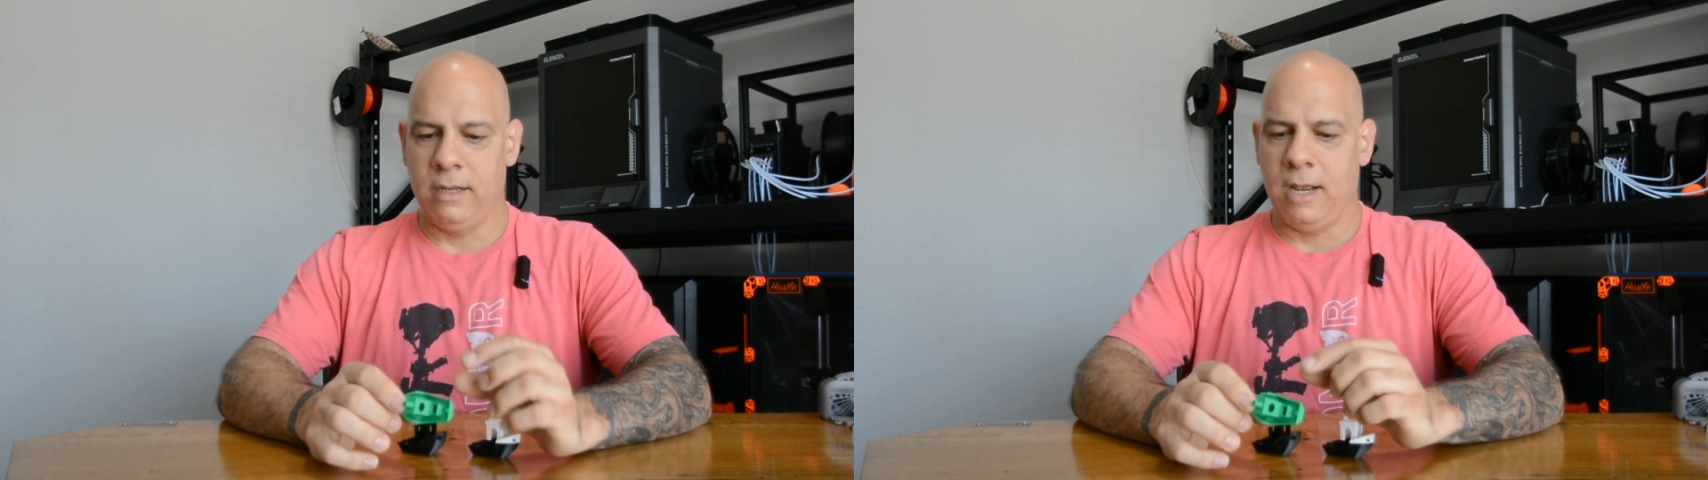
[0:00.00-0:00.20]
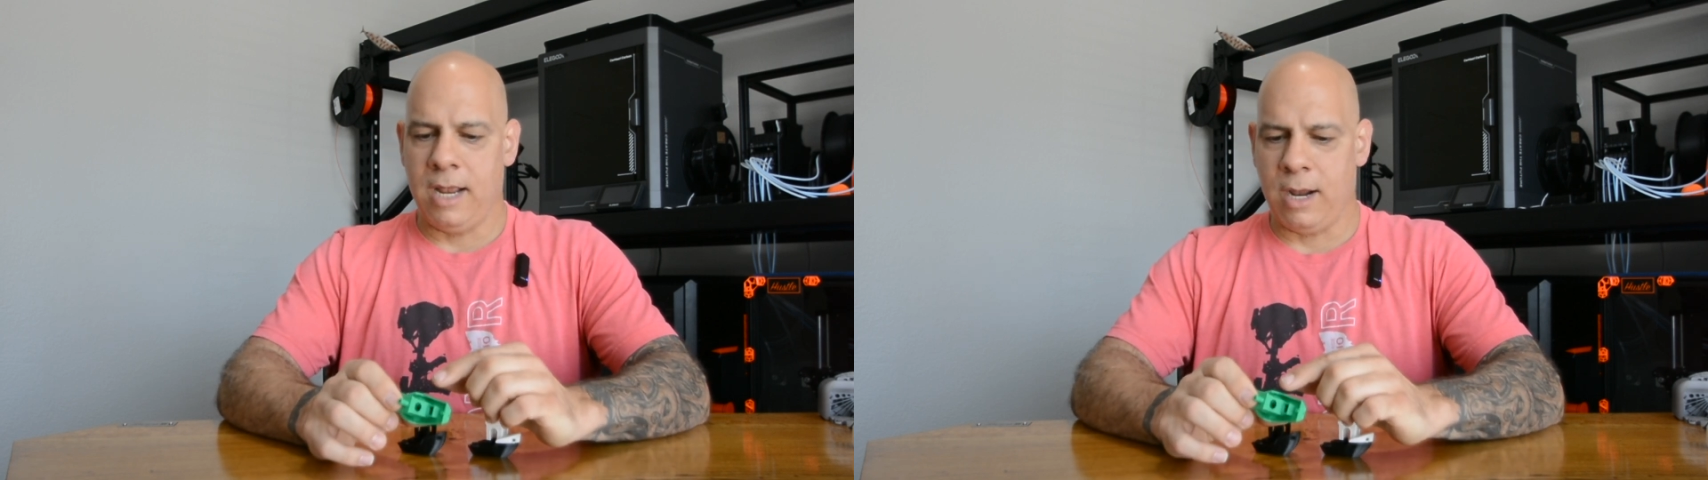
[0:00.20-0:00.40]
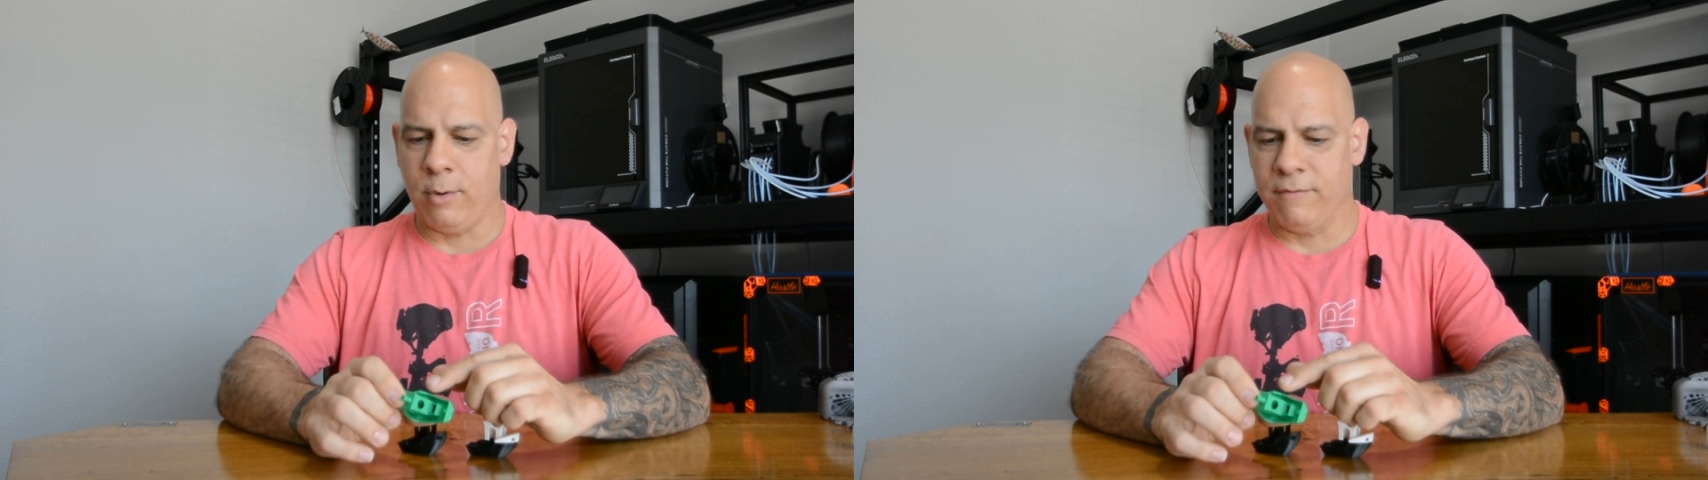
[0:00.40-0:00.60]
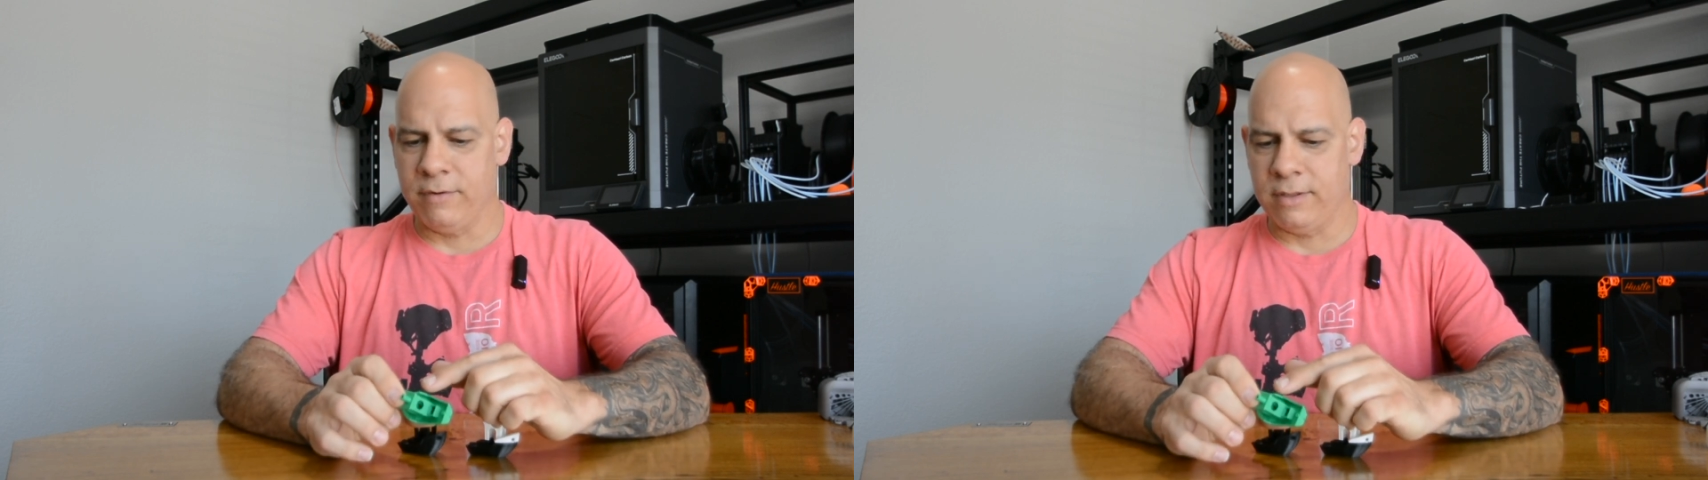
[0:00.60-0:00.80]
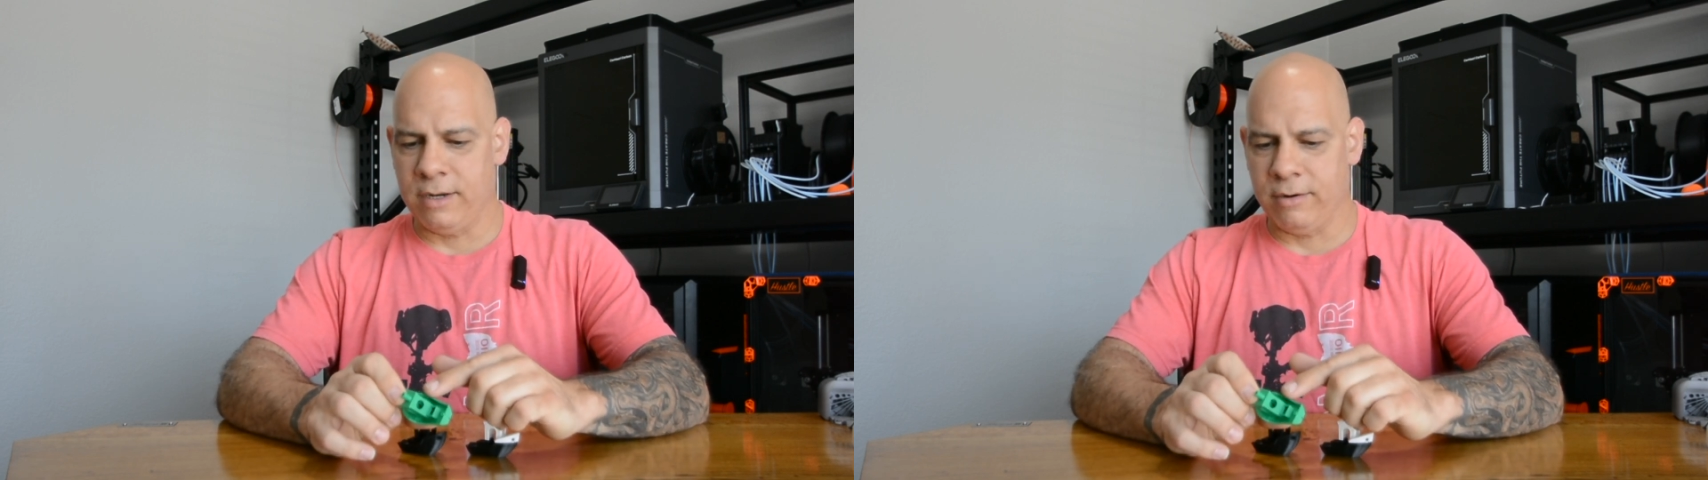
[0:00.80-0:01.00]

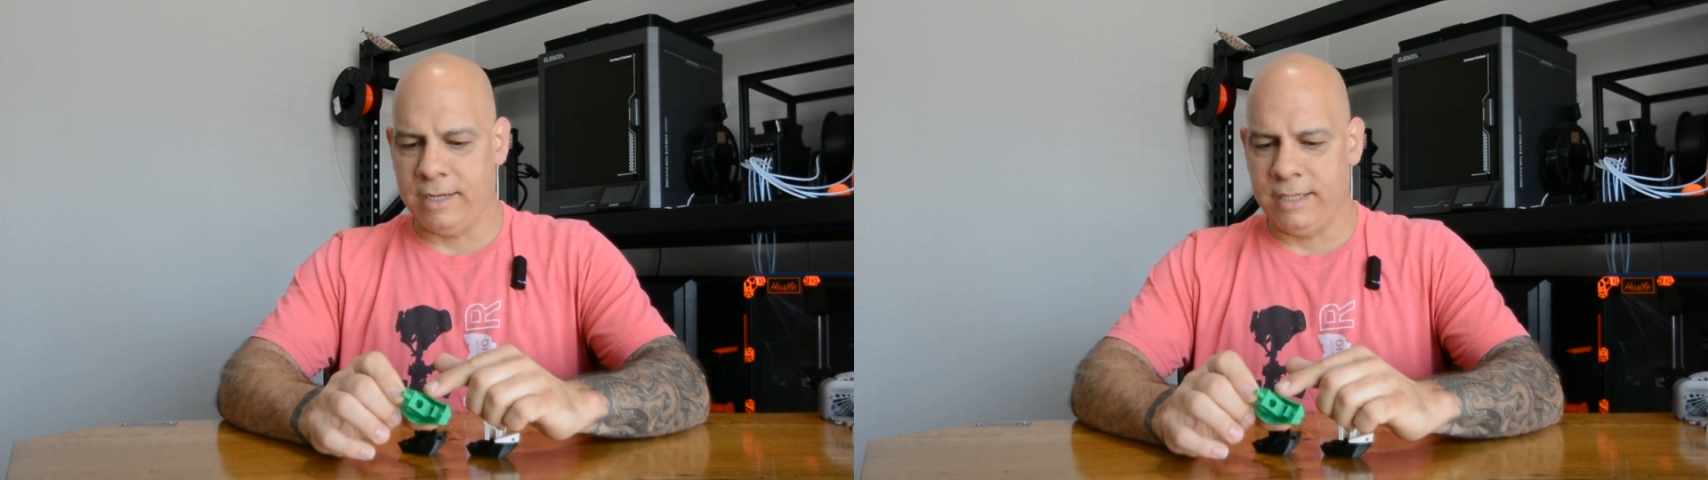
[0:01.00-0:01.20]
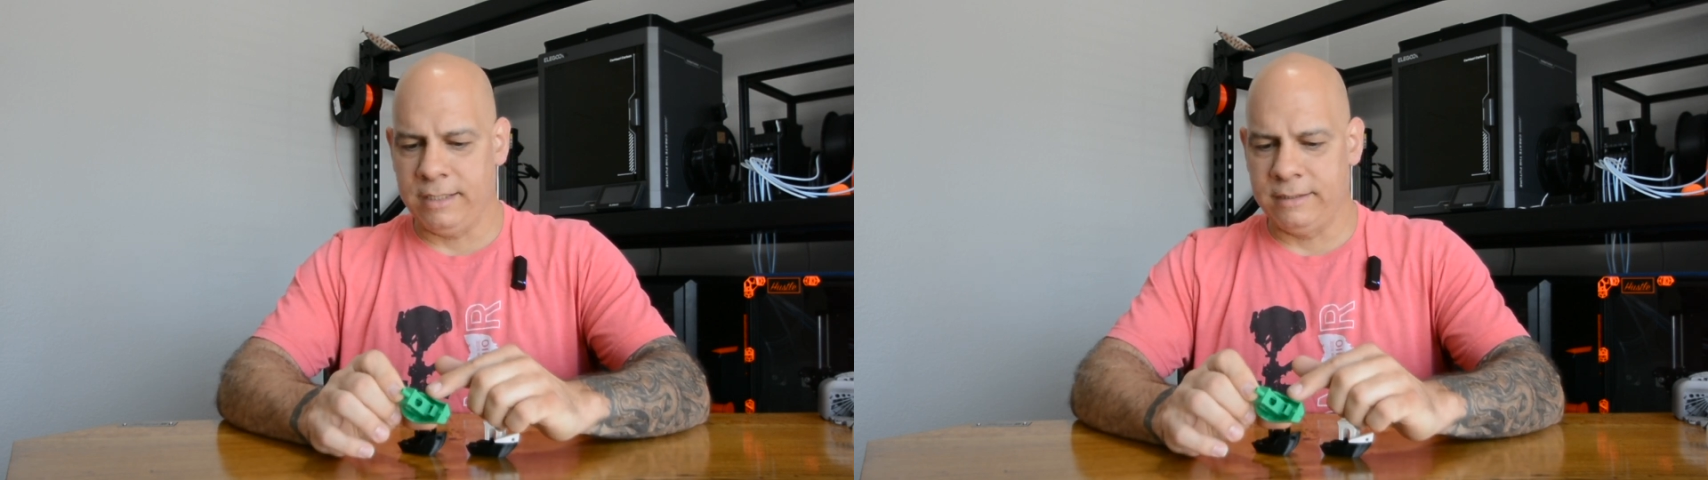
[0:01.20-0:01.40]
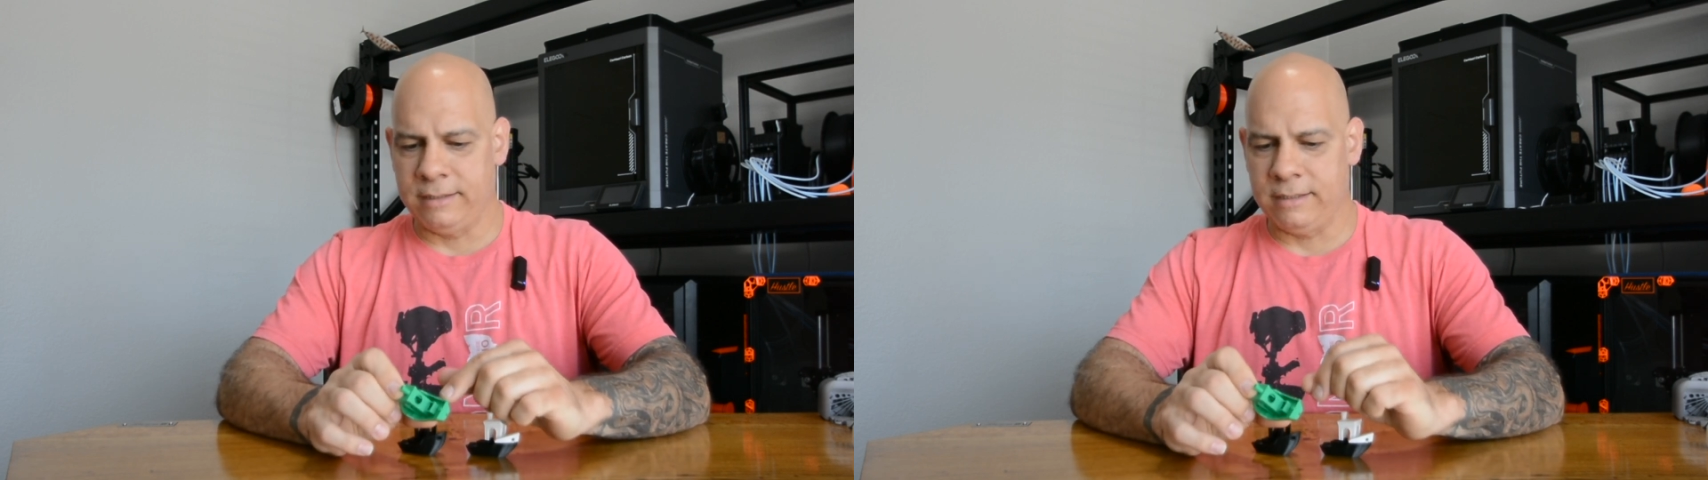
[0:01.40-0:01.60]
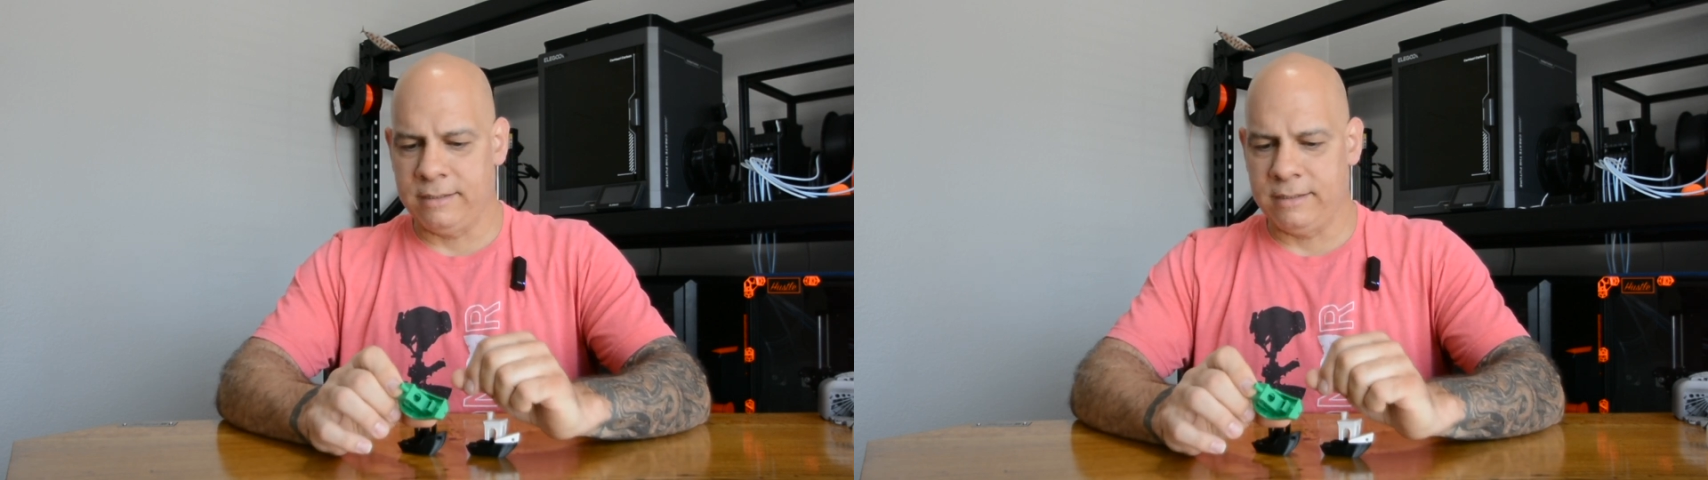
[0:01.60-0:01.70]
However, there is